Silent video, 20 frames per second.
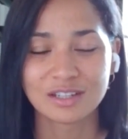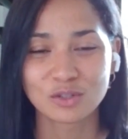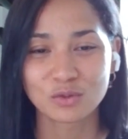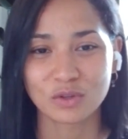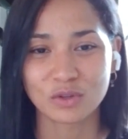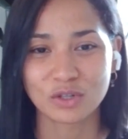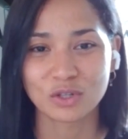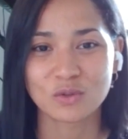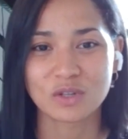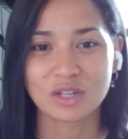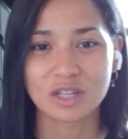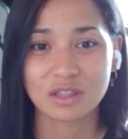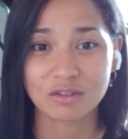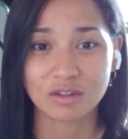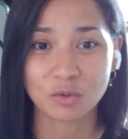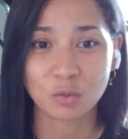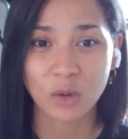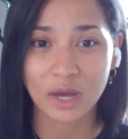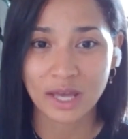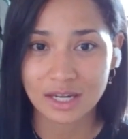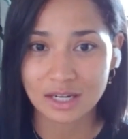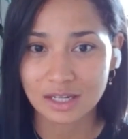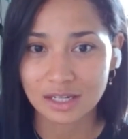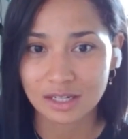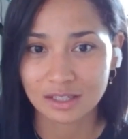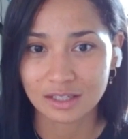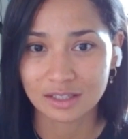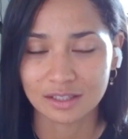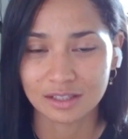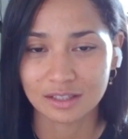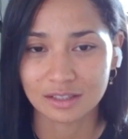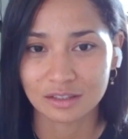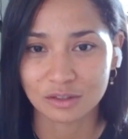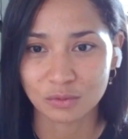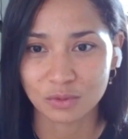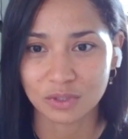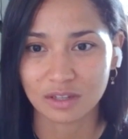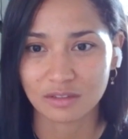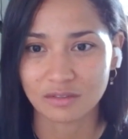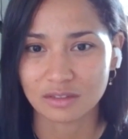2023. When?
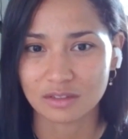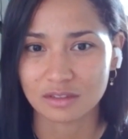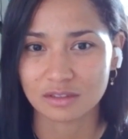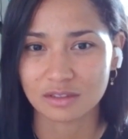Do we have an